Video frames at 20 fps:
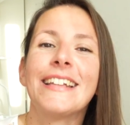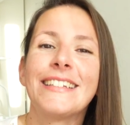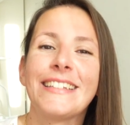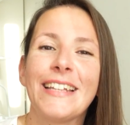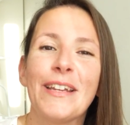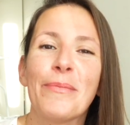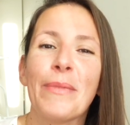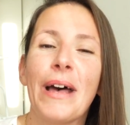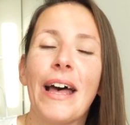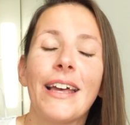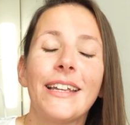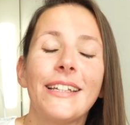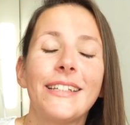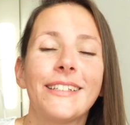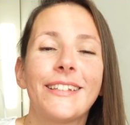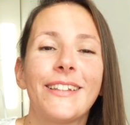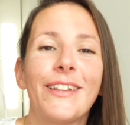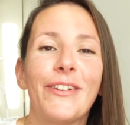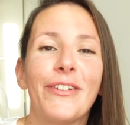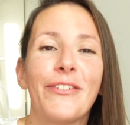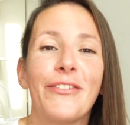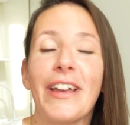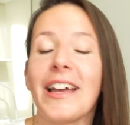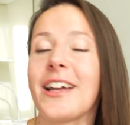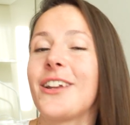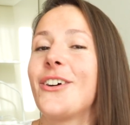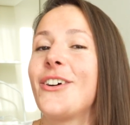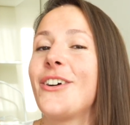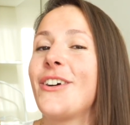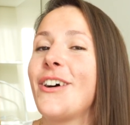Tema is the
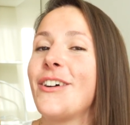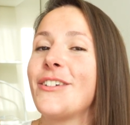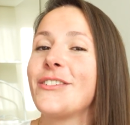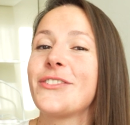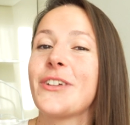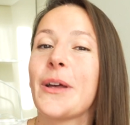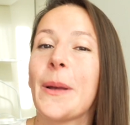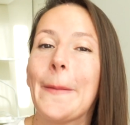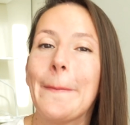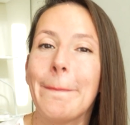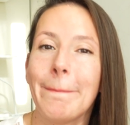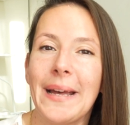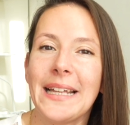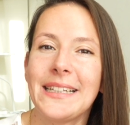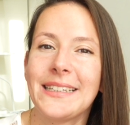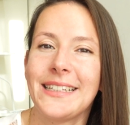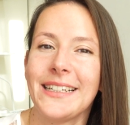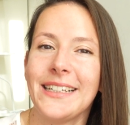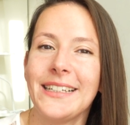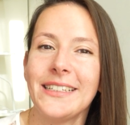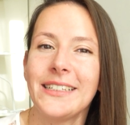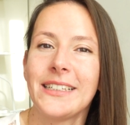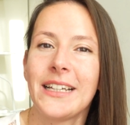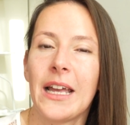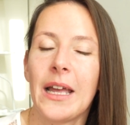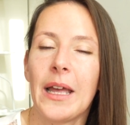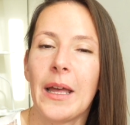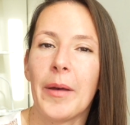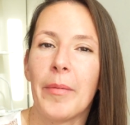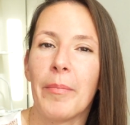verlan of mate.
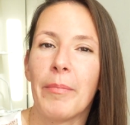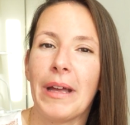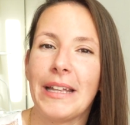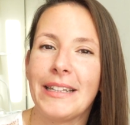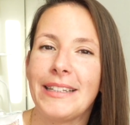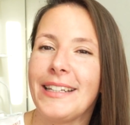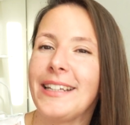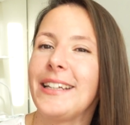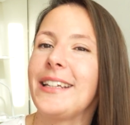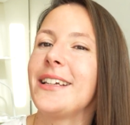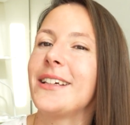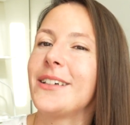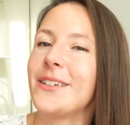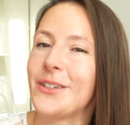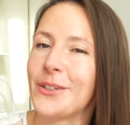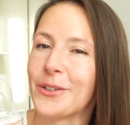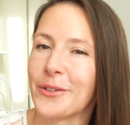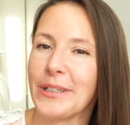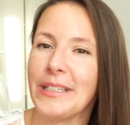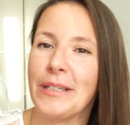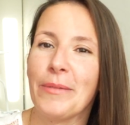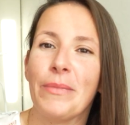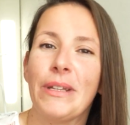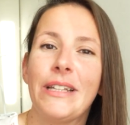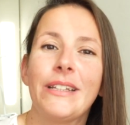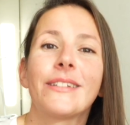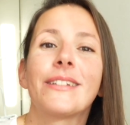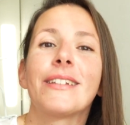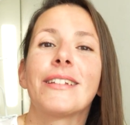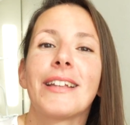Mate already
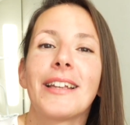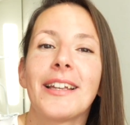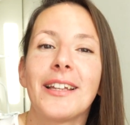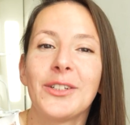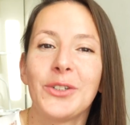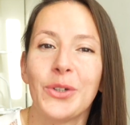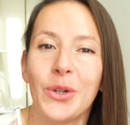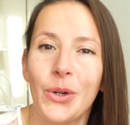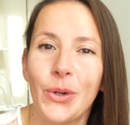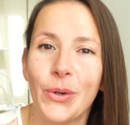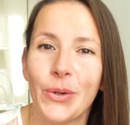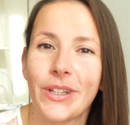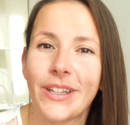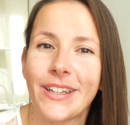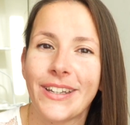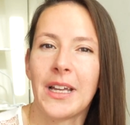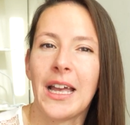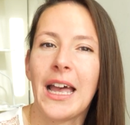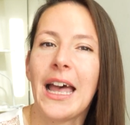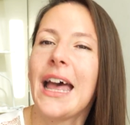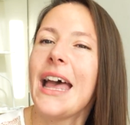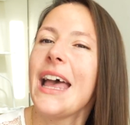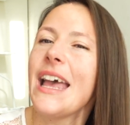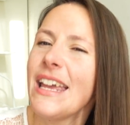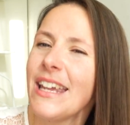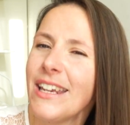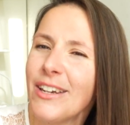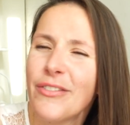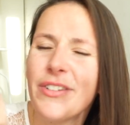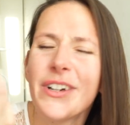means to look.
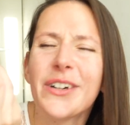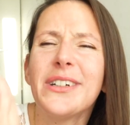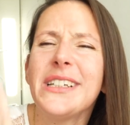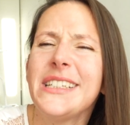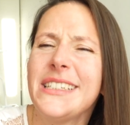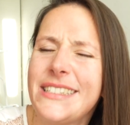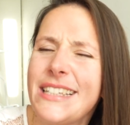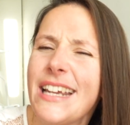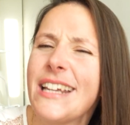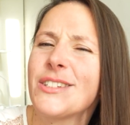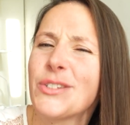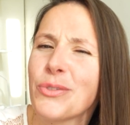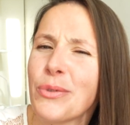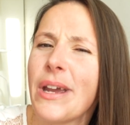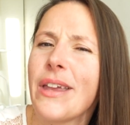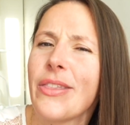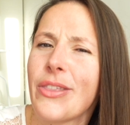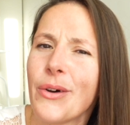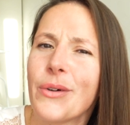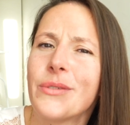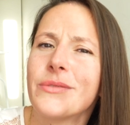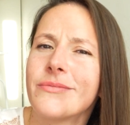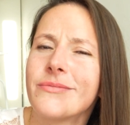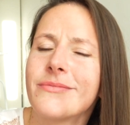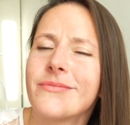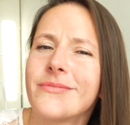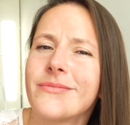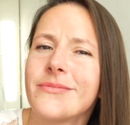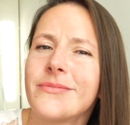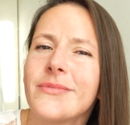In a very intense way though.
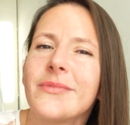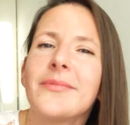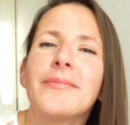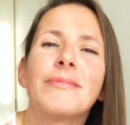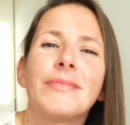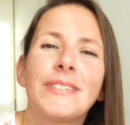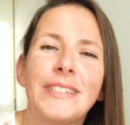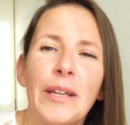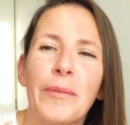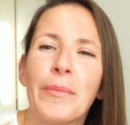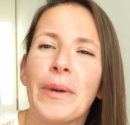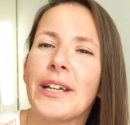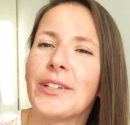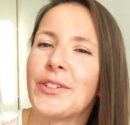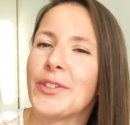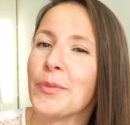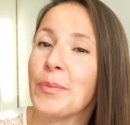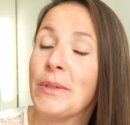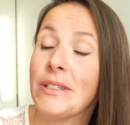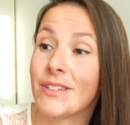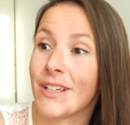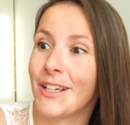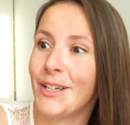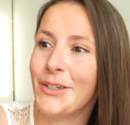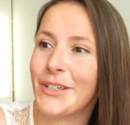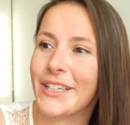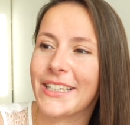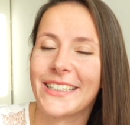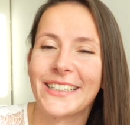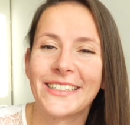Tema just means
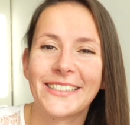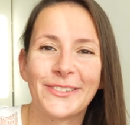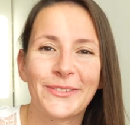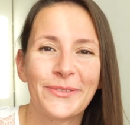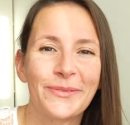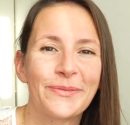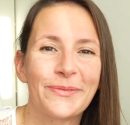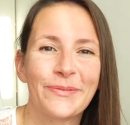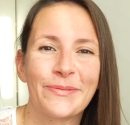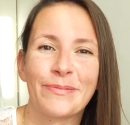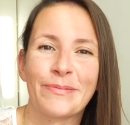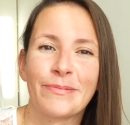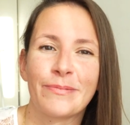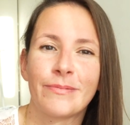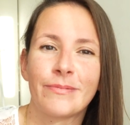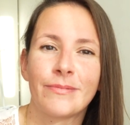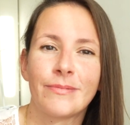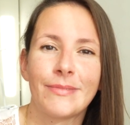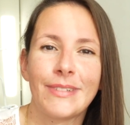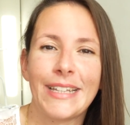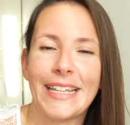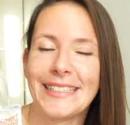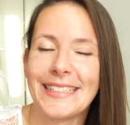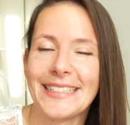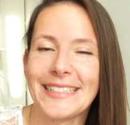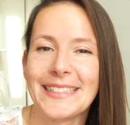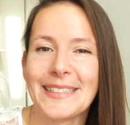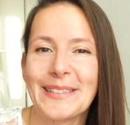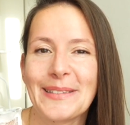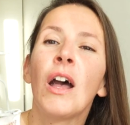look. That's
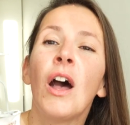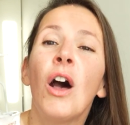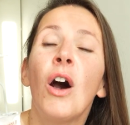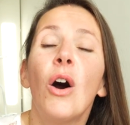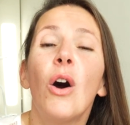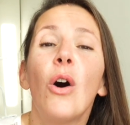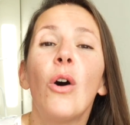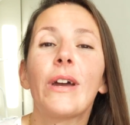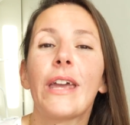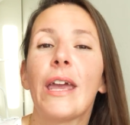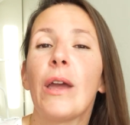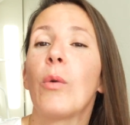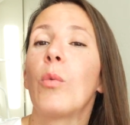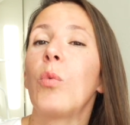it. Okay,